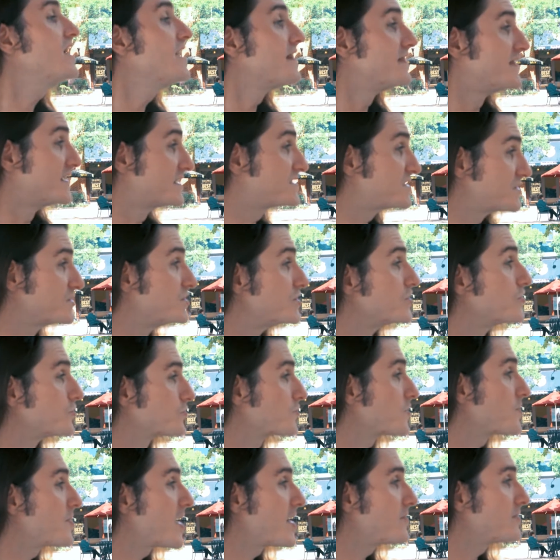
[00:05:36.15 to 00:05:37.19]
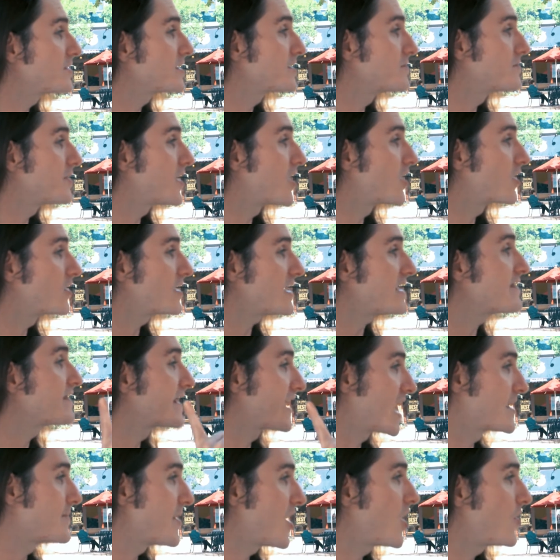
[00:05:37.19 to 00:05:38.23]
this new Republican Party
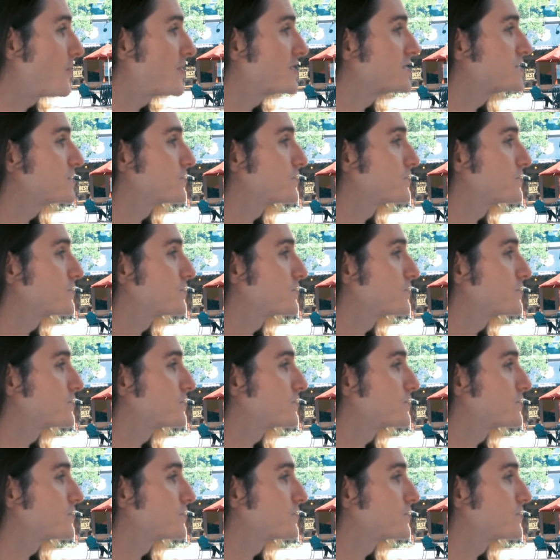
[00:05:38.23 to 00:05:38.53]
that I'm helping